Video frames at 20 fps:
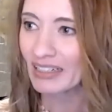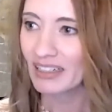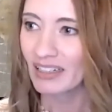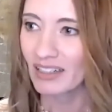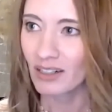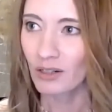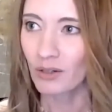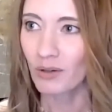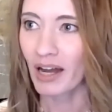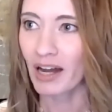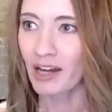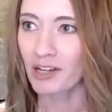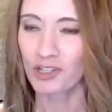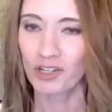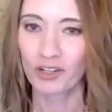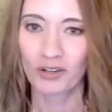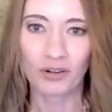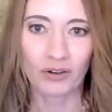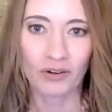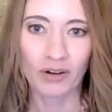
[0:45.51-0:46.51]
oh gosh,
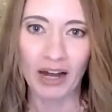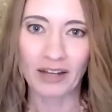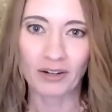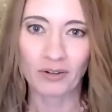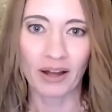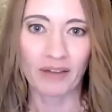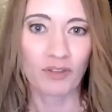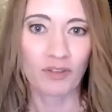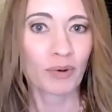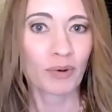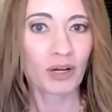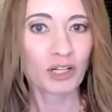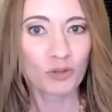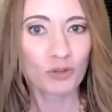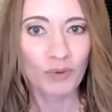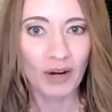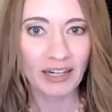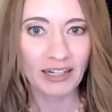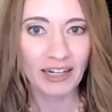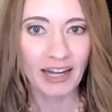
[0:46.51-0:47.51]
I don't have the budget
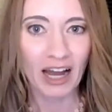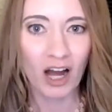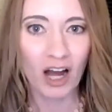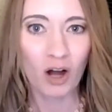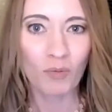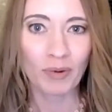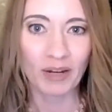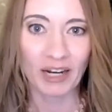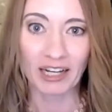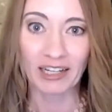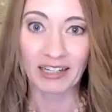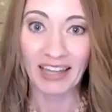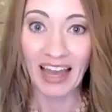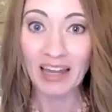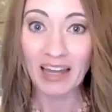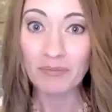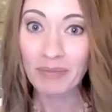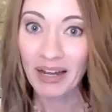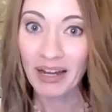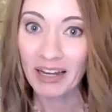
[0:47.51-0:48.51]
right now, but I
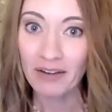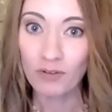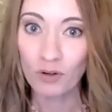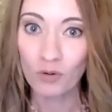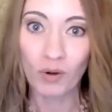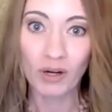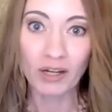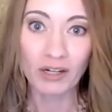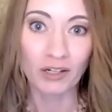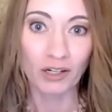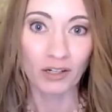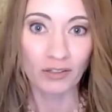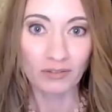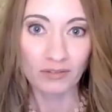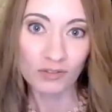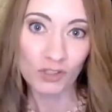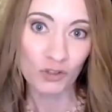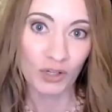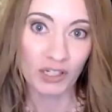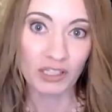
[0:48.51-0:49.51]
can buy everyone a
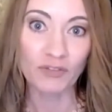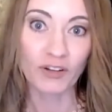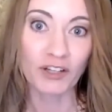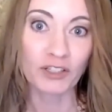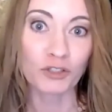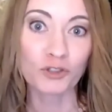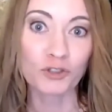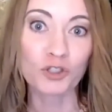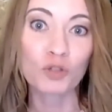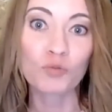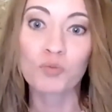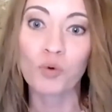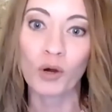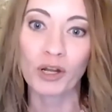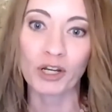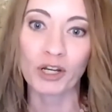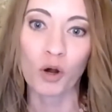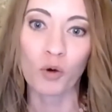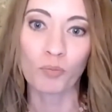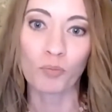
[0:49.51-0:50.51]
StrengthsFinder
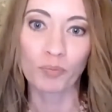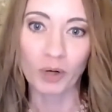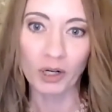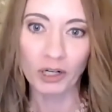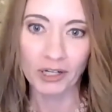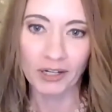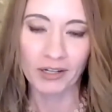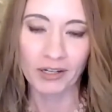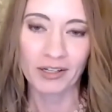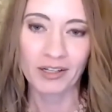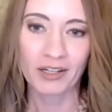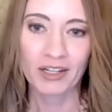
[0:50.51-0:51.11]
2.0 book.